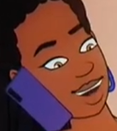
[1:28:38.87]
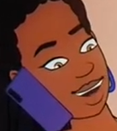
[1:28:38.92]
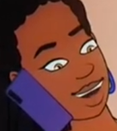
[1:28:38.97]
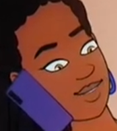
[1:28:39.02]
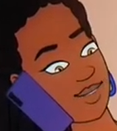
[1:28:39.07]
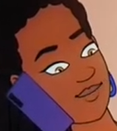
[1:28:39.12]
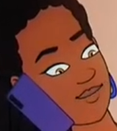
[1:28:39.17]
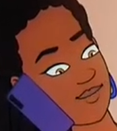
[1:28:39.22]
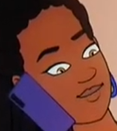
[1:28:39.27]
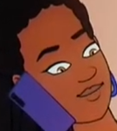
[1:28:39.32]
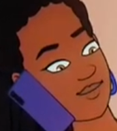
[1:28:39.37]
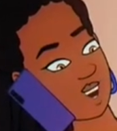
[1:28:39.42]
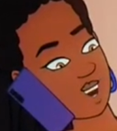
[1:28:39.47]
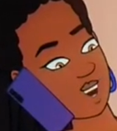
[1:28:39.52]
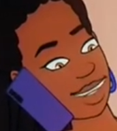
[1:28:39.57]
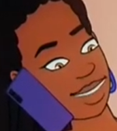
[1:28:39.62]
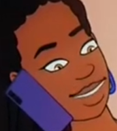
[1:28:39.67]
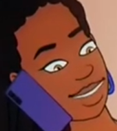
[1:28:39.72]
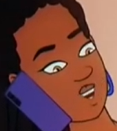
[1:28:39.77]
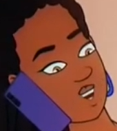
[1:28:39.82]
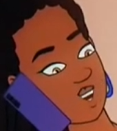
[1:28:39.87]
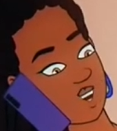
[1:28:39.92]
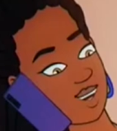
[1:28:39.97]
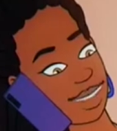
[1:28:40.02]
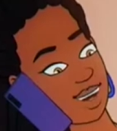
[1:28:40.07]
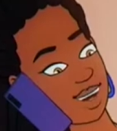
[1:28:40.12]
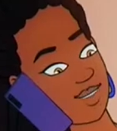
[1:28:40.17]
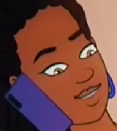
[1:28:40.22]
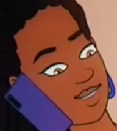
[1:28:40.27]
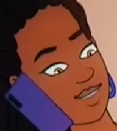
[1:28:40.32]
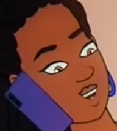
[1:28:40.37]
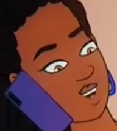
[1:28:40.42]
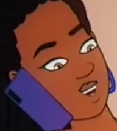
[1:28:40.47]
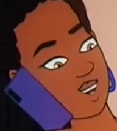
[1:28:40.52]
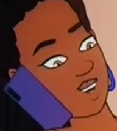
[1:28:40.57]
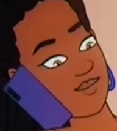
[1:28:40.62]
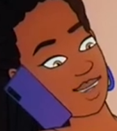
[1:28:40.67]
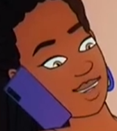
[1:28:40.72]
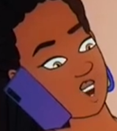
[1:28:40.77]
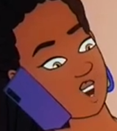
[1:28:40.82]
get your second dose at least 2
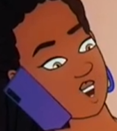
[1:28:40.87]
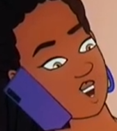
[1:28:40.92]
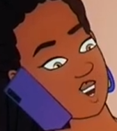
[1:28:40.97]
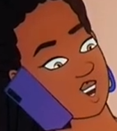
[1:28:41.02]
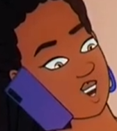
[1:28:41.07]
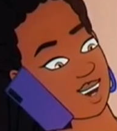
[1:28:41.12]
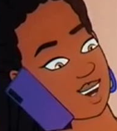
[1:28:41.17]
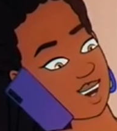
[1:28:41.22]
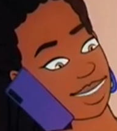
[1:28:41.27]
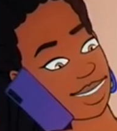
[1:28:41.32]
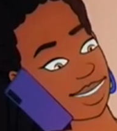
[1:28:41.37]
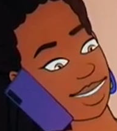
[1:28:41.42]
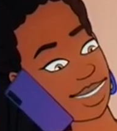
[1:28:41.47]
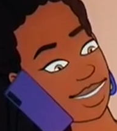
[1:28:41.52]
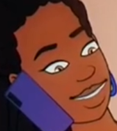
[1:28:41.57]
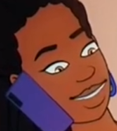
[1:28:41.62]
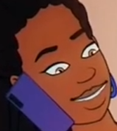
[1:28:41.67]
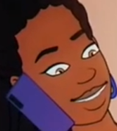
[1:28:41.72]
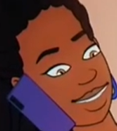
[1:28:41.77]
weeks before you travel.